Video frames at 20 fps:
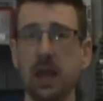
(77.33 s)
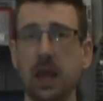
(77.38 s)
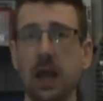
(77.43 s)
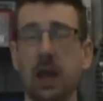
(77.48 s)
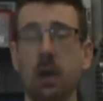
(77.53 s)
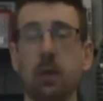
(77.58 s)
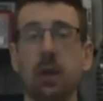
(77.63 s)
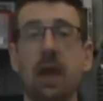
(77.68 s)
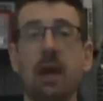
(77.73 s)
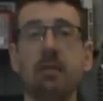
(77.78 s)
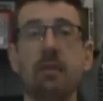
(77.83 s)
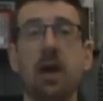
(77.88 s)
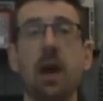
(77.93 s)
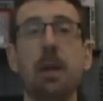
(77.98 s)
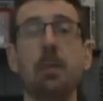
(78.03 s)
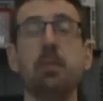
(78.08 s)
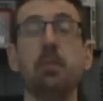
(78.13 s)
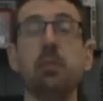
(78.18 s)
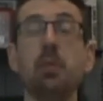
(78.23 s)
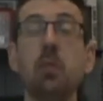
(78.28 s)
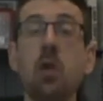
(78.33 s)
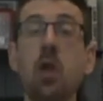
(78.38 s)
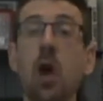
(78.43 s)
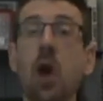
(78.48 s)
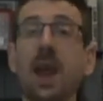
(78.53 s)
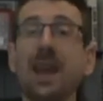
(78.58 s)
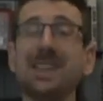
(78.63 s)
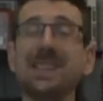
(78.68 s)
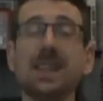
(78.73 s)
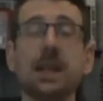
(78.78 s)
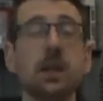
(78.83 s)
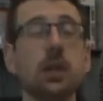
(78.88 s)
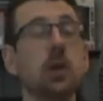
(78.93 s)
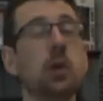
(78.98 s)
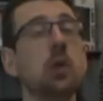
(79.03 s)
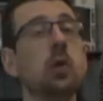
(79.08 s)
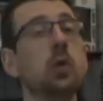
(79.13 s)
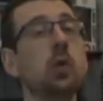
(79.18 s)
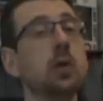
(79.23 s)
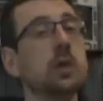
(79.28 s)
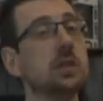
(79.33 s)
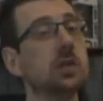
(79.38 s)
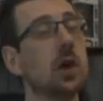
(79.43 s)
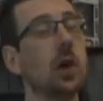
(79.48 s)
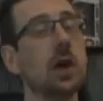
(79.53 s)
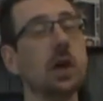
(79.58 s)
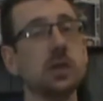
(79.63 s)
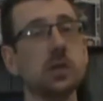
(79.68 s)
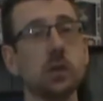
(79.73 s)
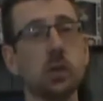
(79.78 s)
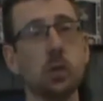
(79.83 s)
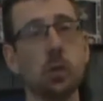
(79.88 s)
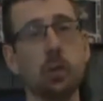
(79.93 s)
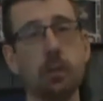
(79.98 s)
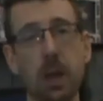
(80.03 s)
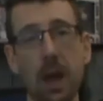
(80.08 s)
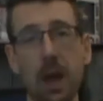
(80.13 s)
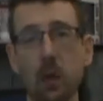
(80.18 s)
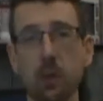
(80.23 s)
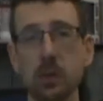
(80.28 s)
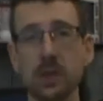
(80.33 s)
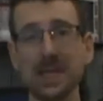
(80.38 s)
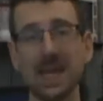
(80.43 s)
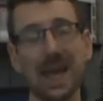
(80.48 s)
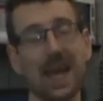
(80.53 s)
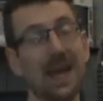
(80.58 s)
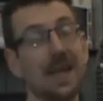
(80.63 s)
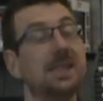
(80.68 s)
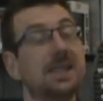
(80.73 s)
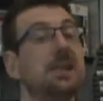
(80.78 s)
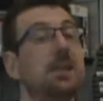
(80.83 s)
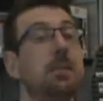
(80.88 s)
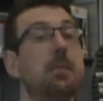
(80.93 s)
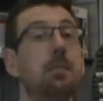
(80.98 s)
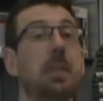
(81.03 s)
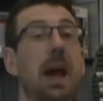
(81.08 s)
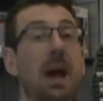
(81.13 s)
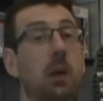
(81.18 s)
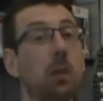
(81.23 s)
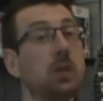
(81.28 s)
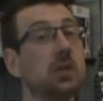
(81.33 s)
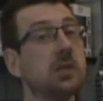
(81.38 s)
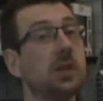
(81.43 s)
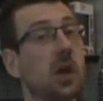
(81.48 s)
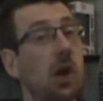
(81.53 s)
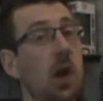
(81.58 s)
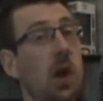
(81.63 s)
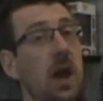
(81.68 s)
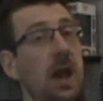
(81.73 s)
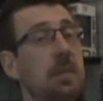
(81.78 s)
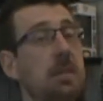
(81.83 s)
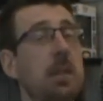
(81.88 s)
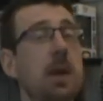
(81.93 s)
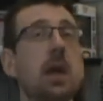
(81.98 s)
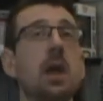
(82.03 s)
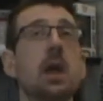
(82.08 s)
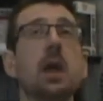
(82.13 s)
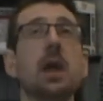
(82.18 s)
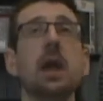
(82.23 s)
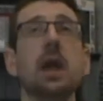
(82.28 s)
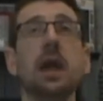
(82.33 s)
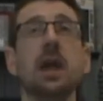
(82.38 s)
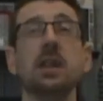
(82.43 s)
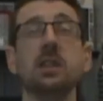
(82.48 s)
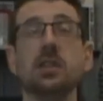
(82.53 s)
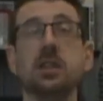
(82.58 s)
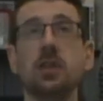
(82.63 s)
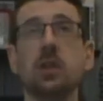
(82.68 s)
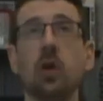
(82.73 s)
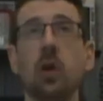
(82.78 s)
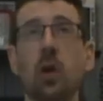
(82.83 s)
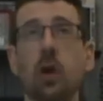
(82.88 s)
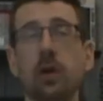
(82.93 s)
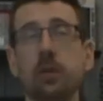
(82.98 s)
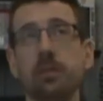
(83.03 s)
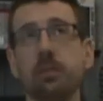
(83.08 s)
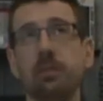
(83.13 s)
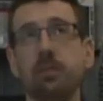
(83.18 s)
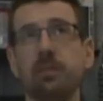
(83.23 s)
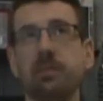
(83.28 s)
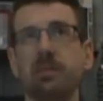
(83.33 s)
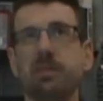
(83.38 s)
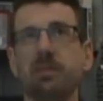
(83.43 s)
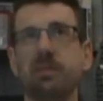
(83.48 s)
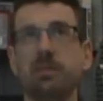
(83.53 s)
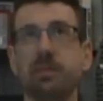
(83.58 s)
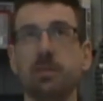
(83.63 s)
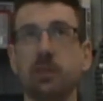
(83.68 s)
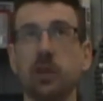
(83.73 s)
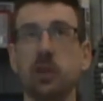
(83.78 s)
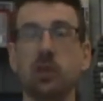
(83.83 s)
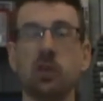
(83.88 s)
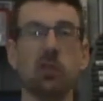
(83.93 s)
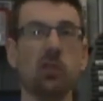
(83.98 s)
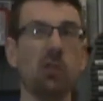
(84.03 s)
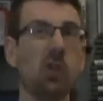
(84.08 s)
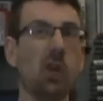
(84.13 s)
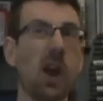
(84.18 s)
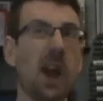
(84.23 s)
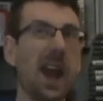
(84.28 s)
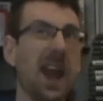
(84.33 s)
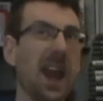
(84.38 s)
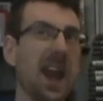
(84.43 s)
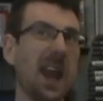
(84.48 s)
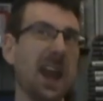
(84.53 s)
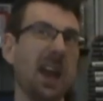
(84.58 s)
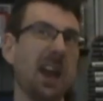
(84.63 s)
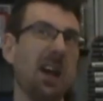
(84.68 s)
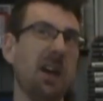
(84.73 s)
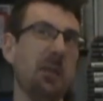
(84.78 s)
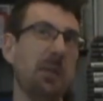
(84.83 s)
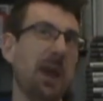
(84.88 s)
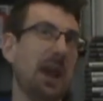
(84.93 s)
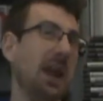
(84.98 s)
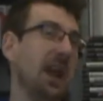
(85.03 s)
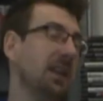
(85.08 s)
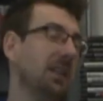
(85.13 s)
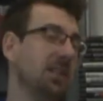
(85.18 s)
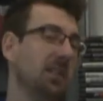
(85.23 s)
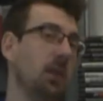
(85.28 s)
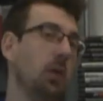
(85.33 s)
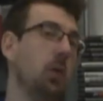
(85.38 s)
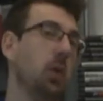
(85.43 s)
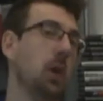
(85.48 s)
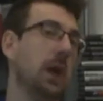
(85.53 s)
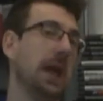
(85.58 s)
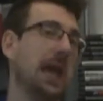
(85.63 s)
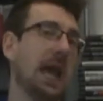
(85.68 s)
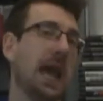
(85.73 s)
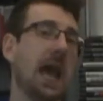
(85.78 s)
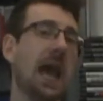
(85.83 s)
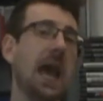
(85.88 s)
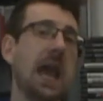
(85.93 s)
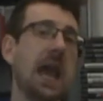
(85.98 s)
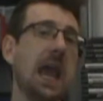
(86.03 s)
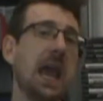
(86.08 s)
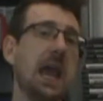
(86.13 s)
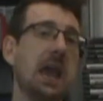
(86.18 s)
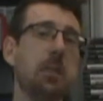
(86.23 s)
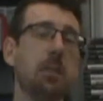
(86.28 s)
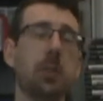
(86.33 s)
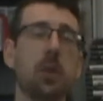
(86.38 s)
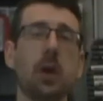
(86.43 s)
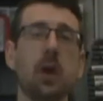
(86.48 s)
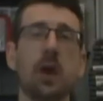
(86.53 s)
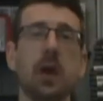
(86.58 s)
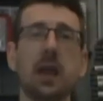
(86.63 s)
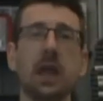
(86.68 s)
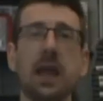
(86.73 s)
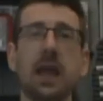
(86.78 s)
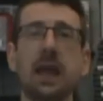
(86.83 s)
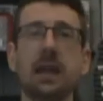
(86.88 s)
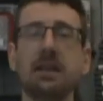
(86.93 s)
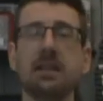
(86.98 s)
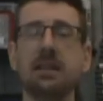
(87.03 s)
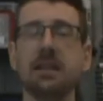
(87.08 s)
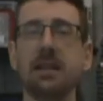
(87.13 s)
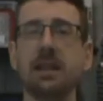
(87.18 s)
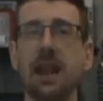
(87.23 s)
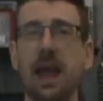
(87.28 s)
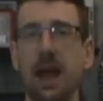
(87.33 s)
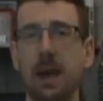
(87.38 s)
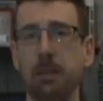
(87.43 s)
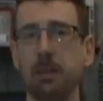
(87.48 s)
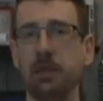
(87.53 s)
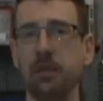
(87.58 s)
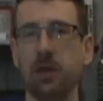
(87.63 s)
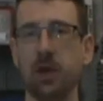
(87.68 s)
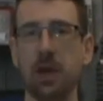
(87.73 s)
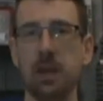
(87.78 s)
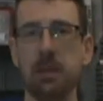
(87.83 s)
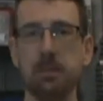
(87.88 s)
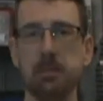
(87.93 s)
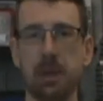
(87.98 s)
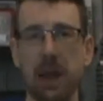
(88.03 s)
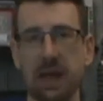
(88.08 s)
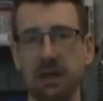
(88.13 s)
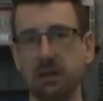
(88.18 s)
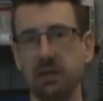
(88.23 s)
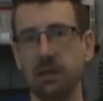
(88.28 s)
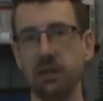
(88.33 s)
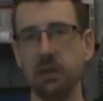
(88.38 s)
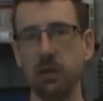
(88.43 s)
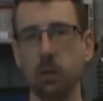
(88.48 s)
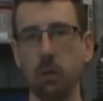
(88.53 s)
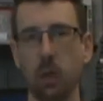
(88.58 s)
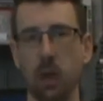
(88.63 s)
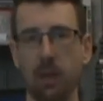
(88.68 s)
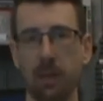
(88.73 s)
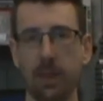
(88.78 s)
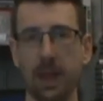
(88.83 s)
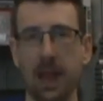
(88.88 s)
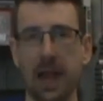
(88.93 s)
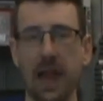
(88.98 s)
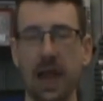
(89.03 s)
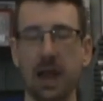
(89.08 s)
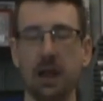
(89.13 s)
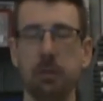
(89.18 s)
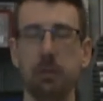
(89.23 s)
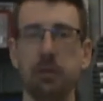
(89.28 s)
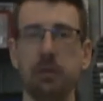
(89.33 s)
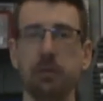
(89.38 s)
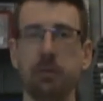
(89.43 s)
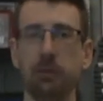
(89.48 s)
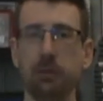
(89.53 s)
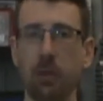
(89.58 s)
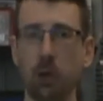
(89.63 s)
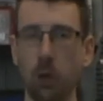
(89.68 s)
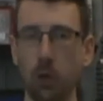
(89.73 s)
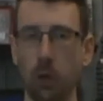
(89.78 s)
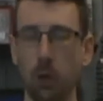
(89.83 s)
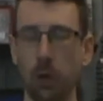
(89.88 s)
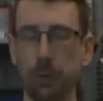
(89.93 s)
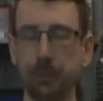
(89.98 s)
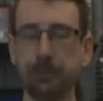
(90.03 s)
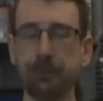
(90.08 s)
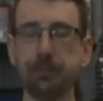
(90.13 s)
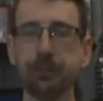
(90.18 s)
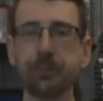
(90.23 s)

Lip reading: Now we have a nice new title belt. It's about time. It's not great. I mean, it's okay, but it's a damn sight better than the one they had before.